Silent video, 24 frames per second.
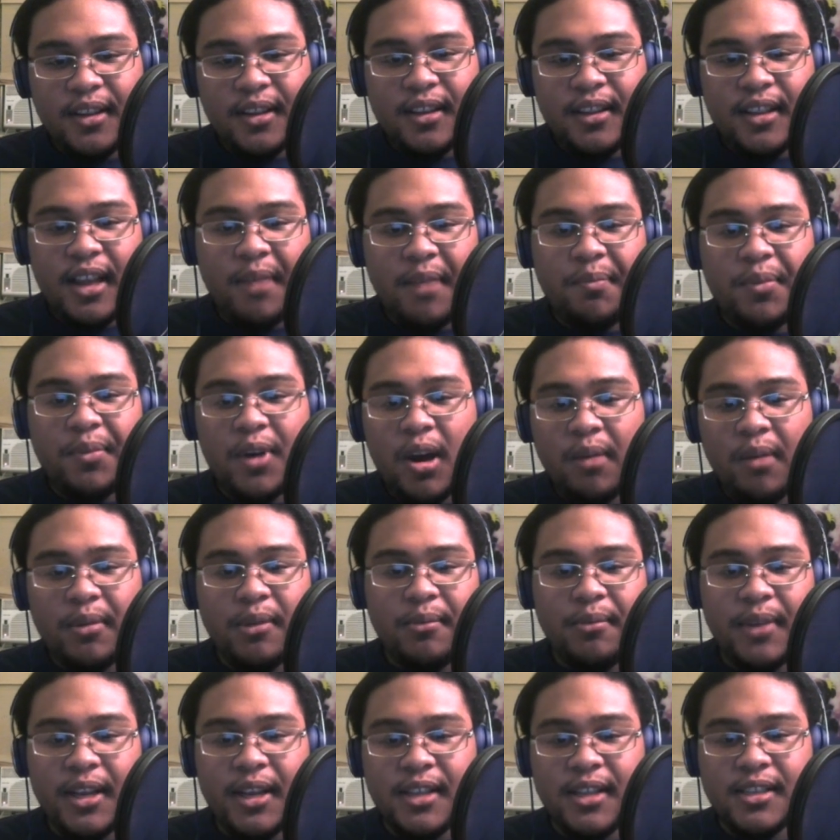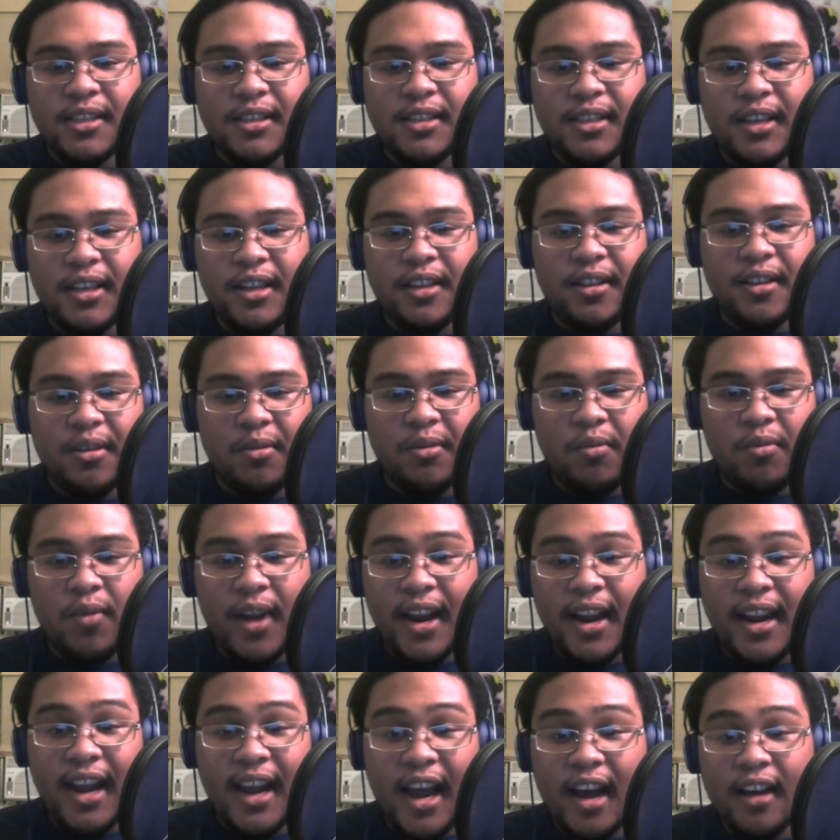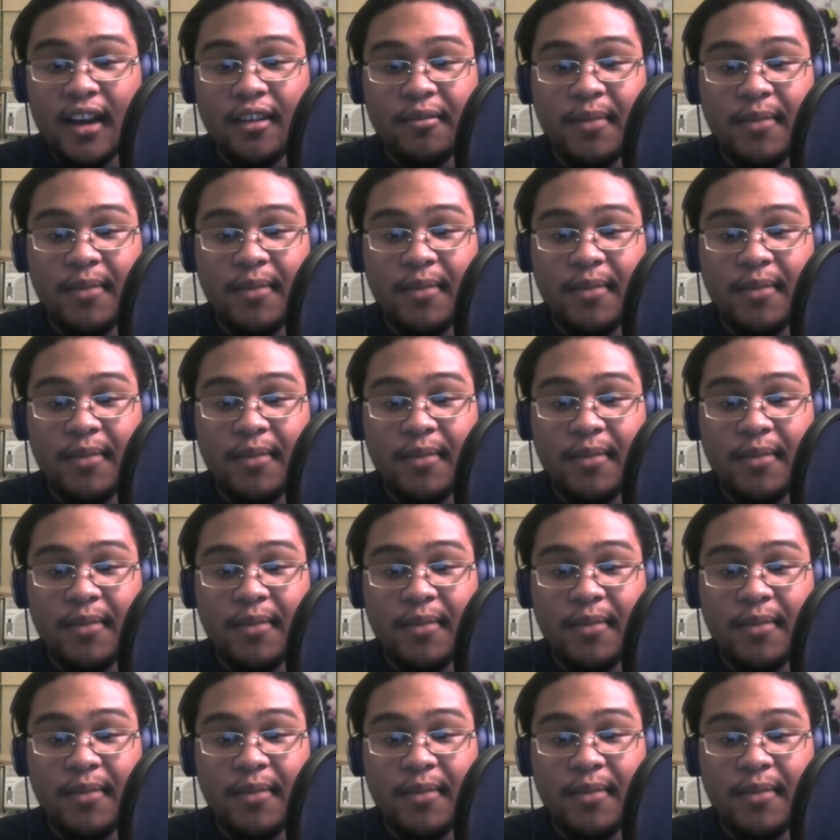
That probably means it's either way out of